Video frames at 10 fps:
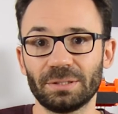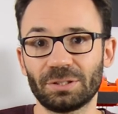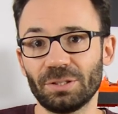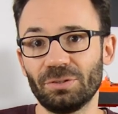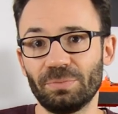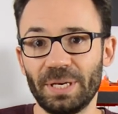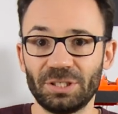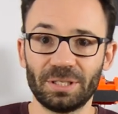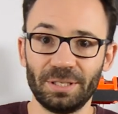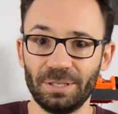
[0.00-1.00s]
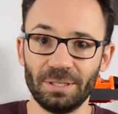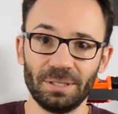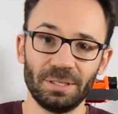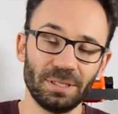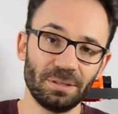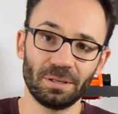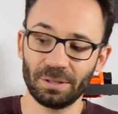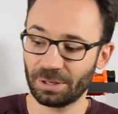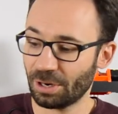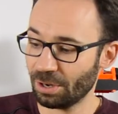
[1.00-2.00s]
So basically he did
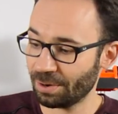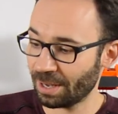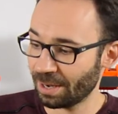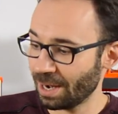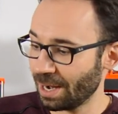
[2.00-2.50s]
all the code,